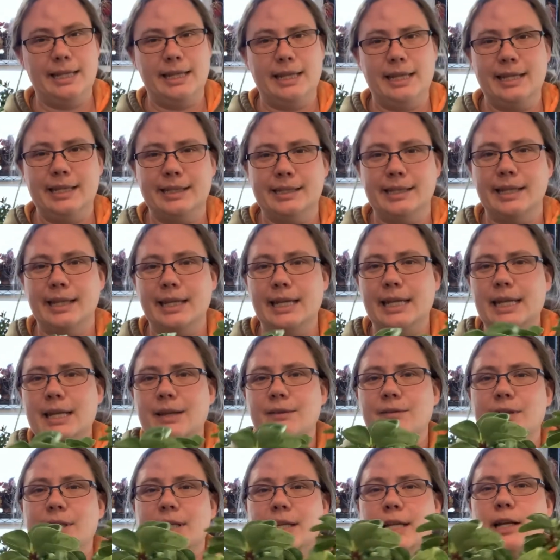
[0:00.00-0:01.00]
these
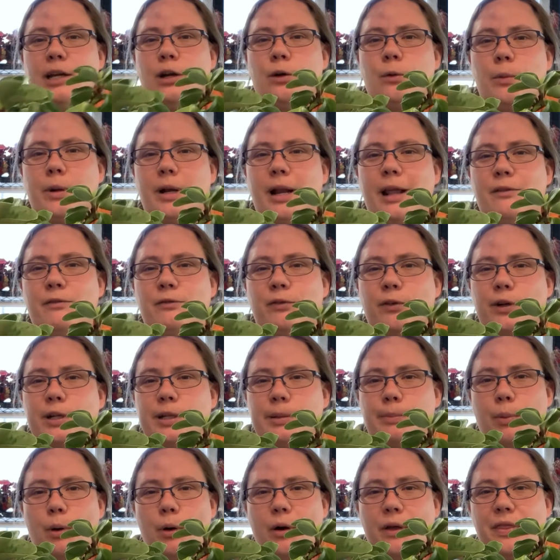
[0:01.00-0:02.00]
leaves here, when I
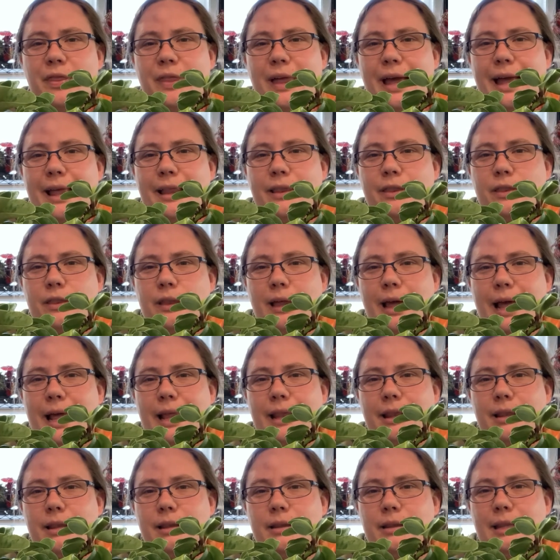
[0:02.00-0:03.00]
first bought
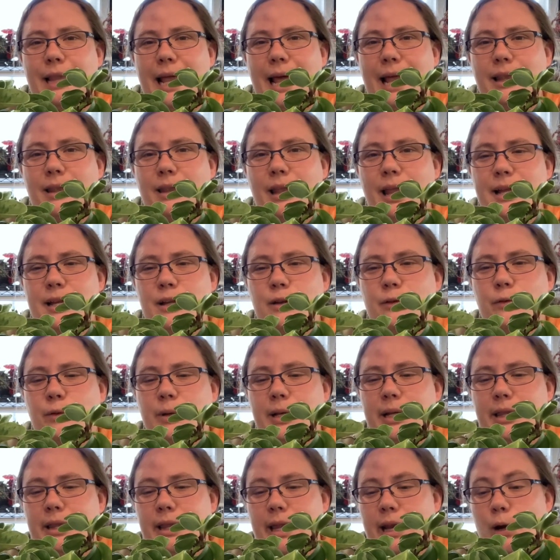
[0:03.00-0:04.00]
that light
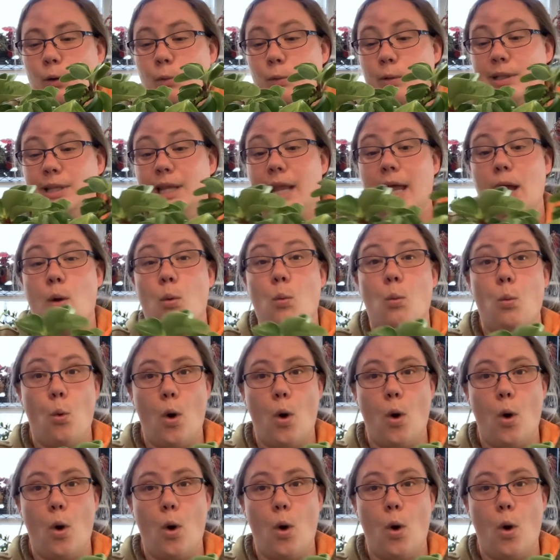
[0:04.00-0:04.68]
green there was like